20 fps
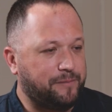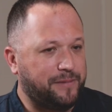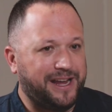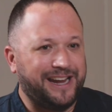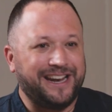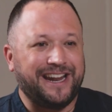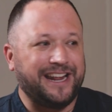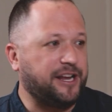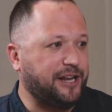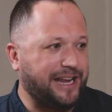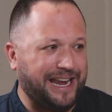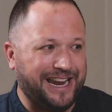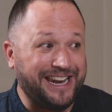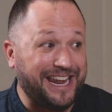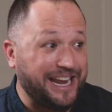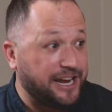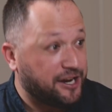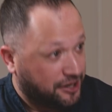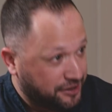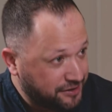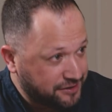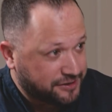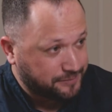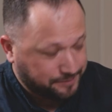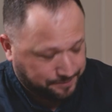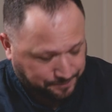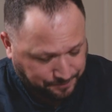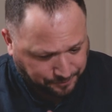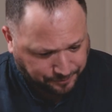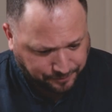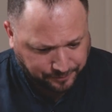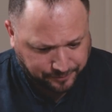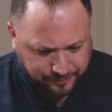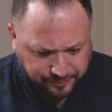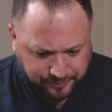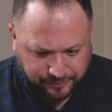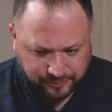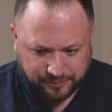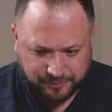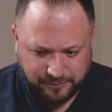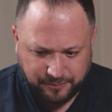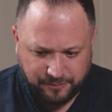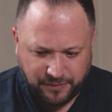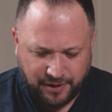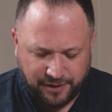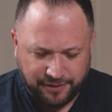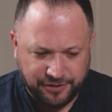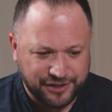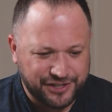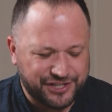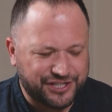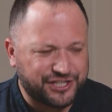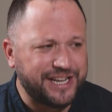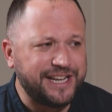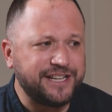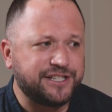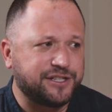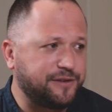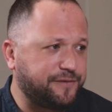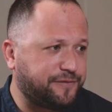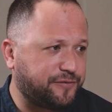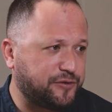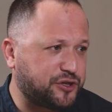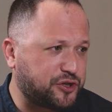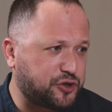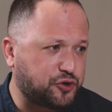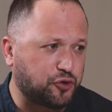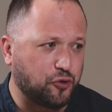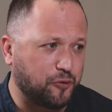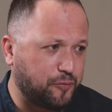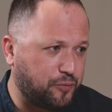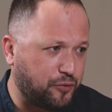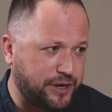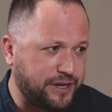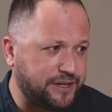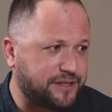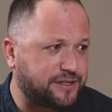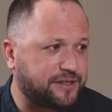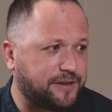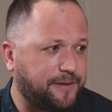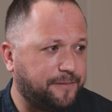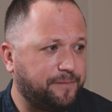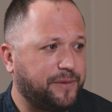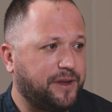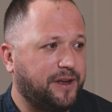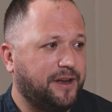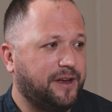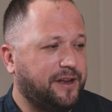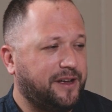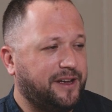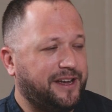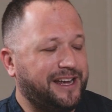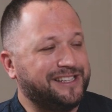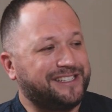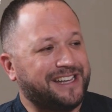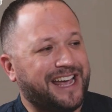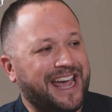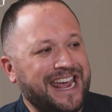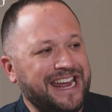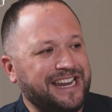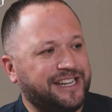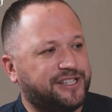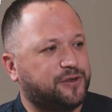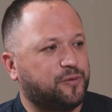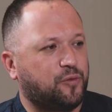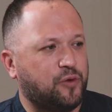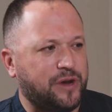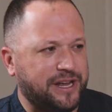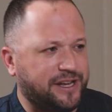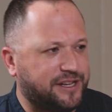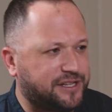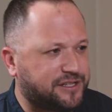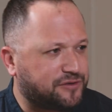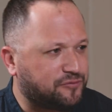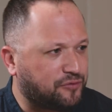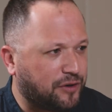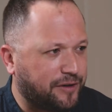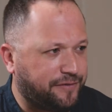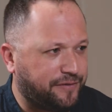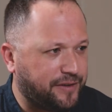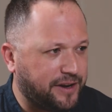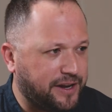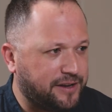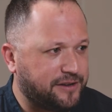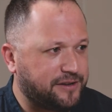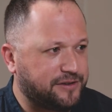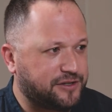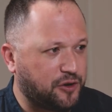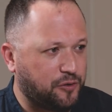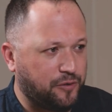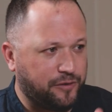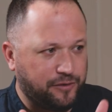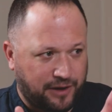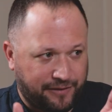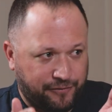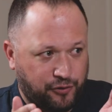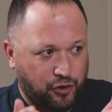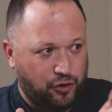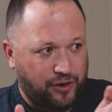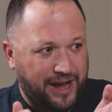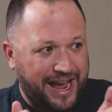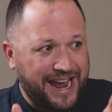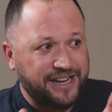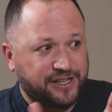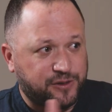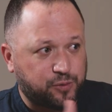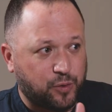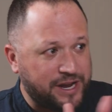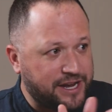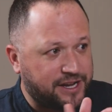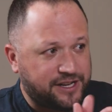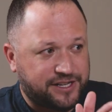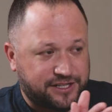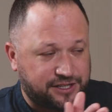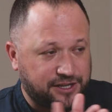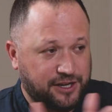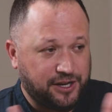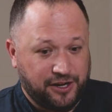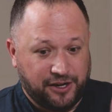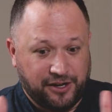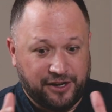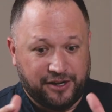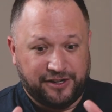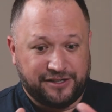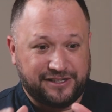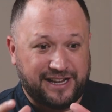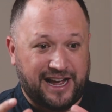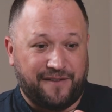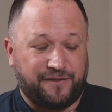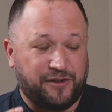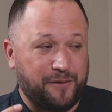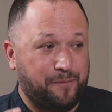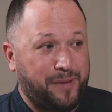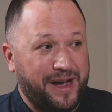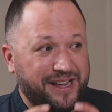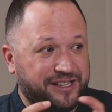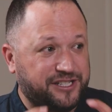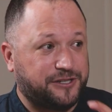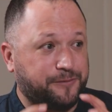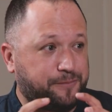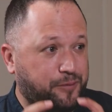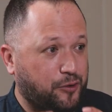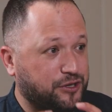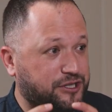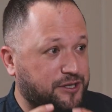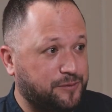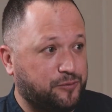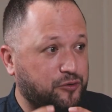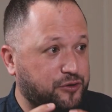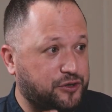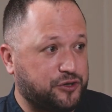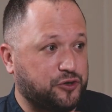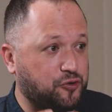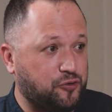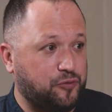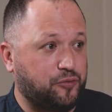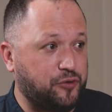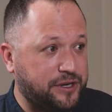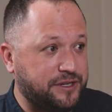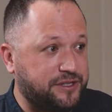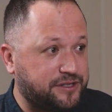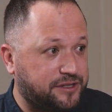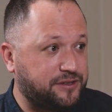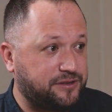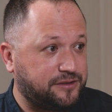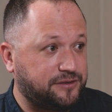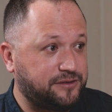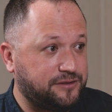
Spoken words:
In England, the season for strawberries is 8 weeks roughly. So I've got 8 weeks to have the best possible strawberries.